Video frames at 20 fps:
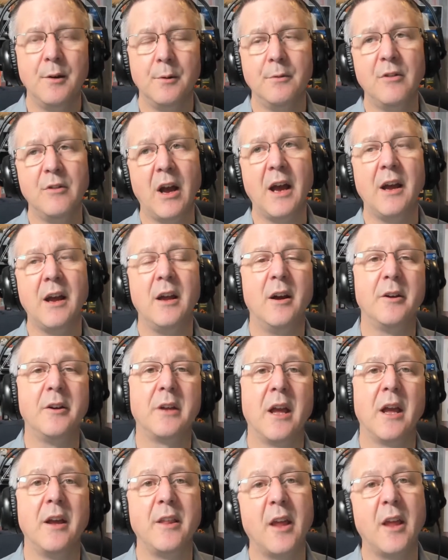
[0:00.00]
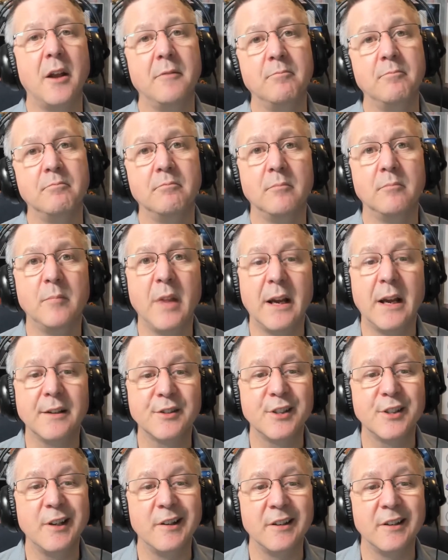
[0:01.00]
right, okay then,
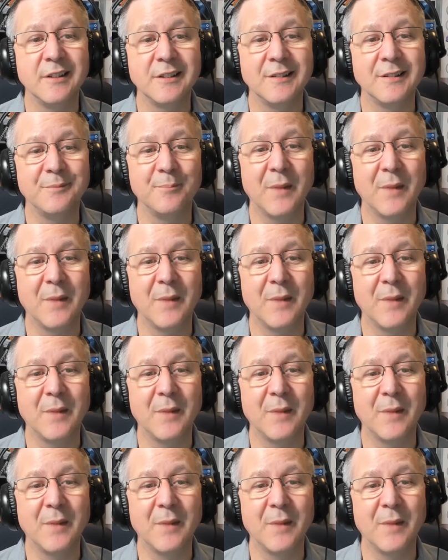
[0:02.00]
that's it."